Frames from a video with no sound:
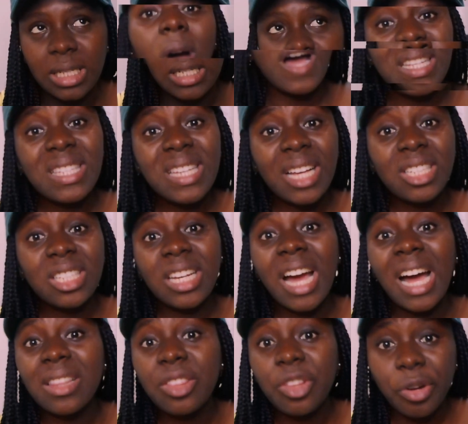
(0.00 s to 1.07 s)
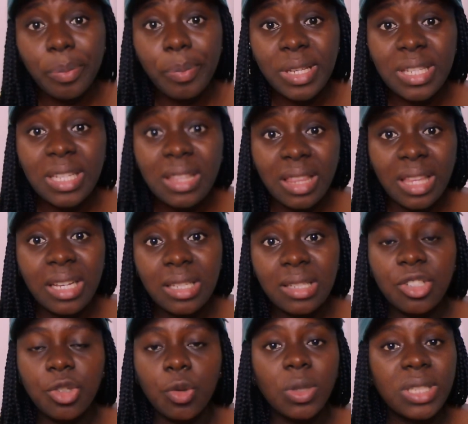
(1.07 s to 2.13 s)
So Aunty actually had 3 basic
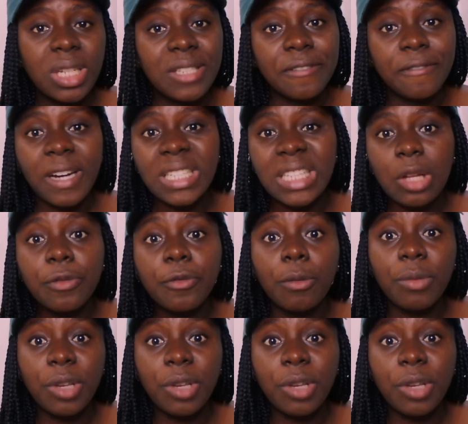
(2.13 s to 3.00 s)
things she wanted to find out from